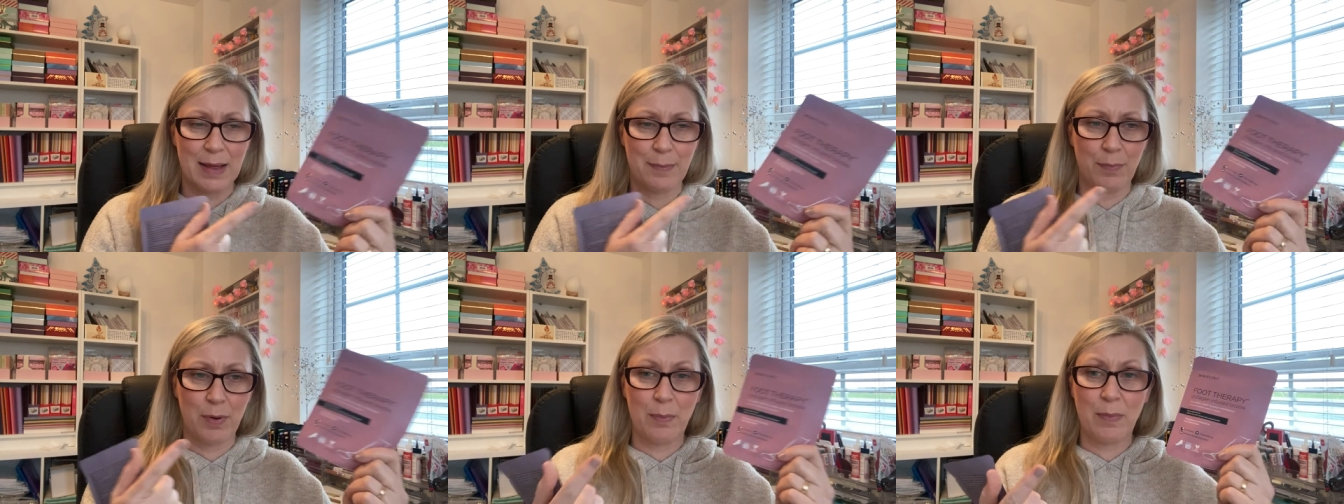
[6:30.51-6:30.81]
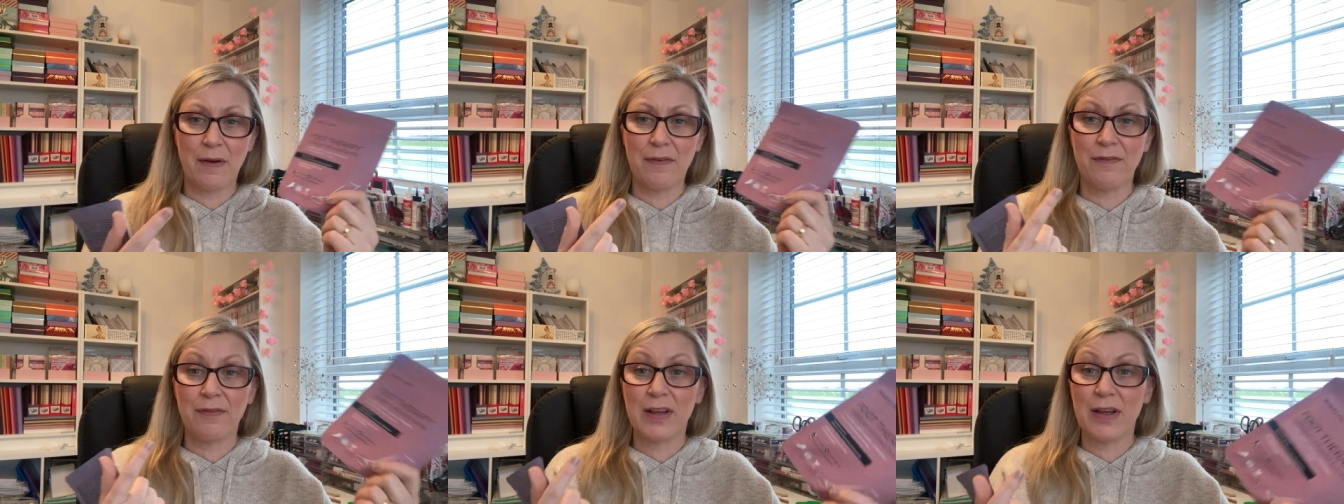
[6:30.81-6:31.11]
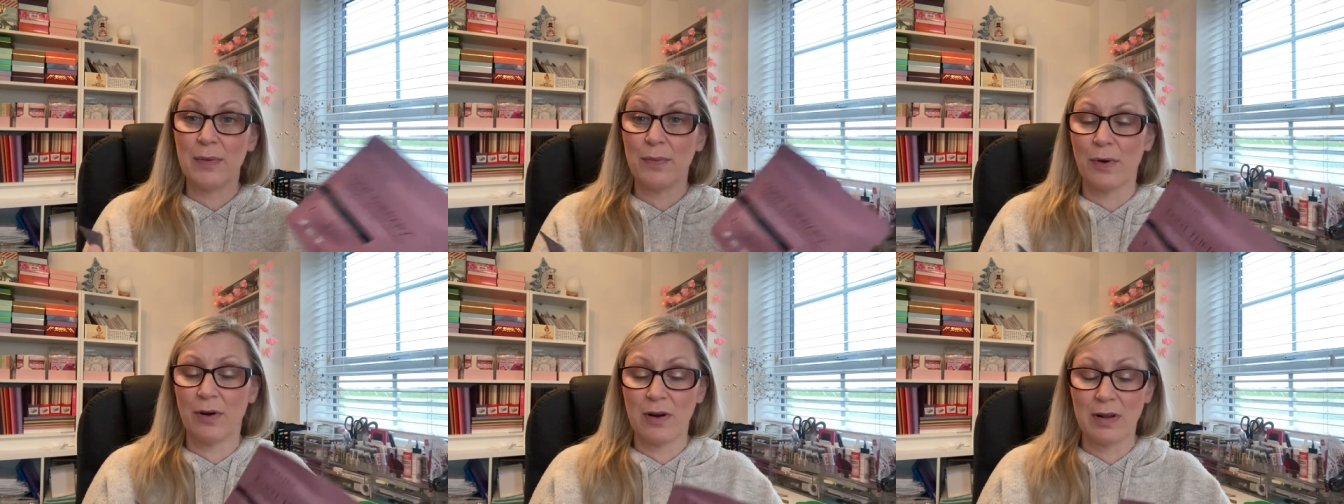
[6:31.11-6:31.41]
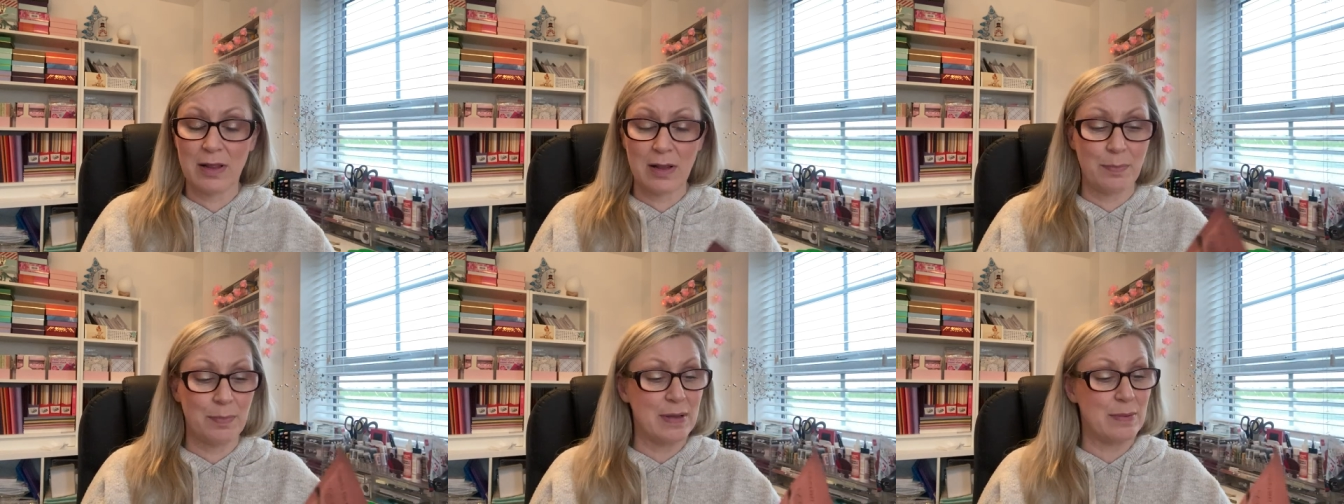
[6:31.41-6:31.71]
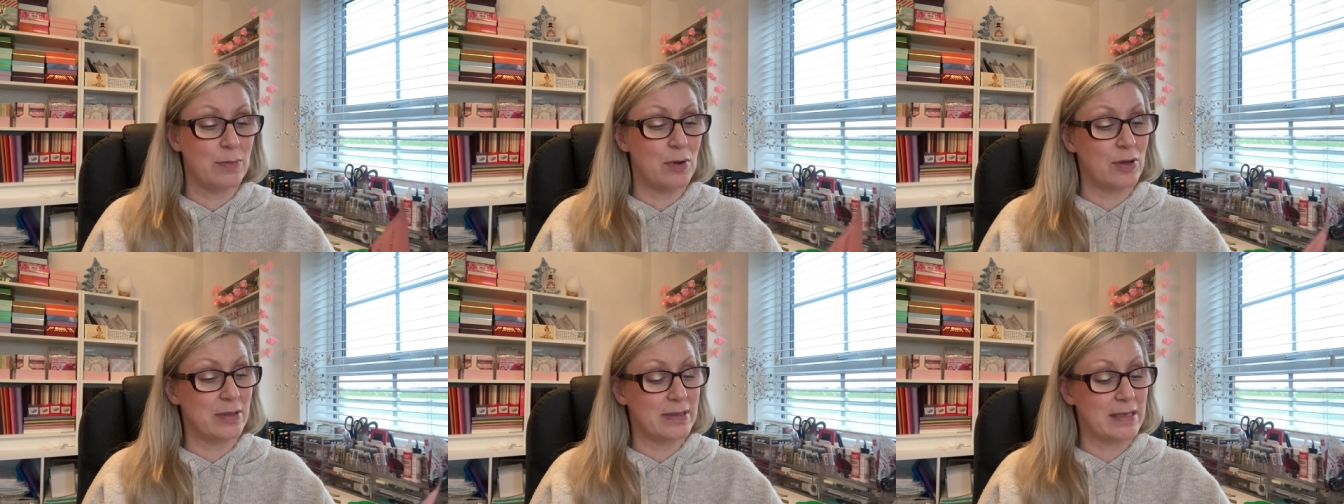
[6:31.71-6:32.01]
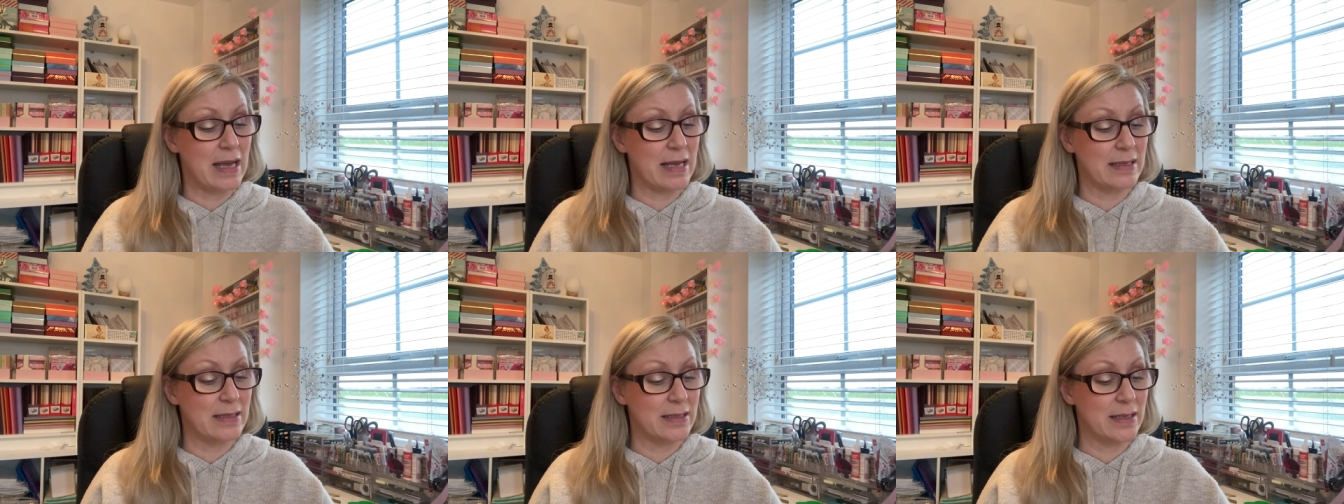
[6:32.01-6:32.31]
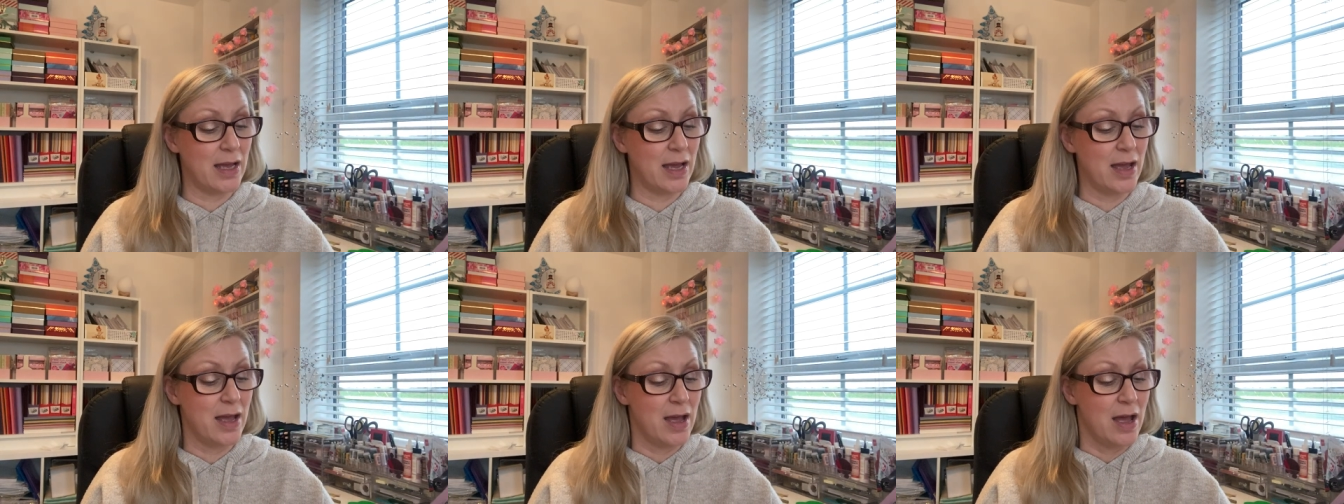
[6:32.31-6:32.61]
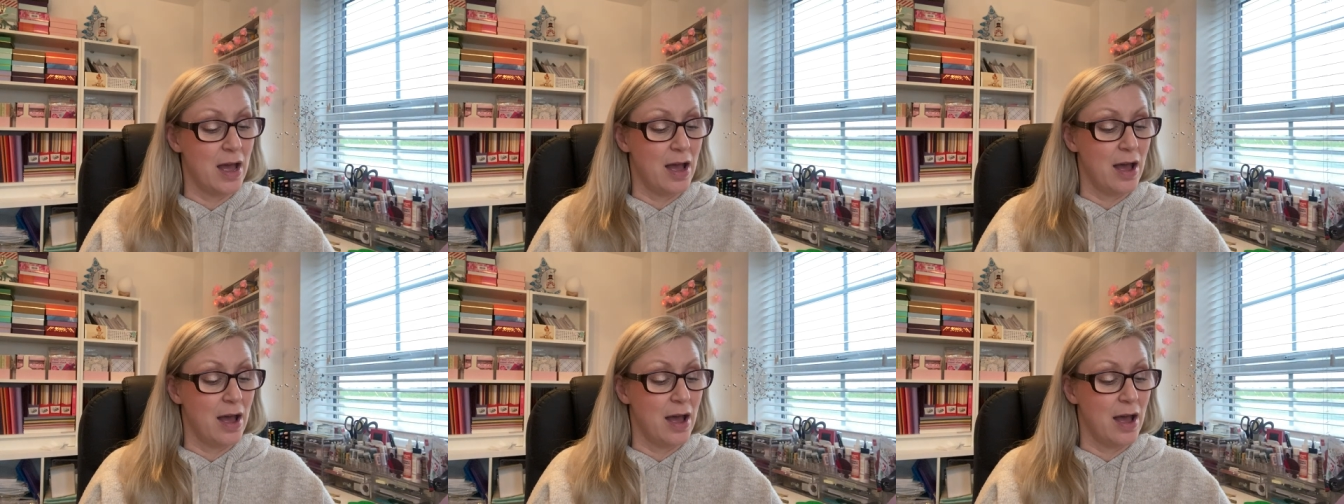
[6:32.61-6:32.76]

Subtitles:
but my feet were a little bit more tender.